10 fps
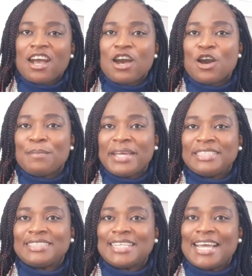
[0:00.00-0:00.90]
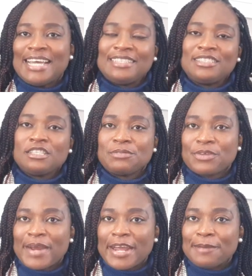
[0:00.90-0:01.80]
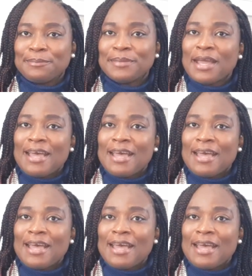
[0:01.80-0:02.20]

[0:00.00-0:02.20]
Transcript: comment and subscribe.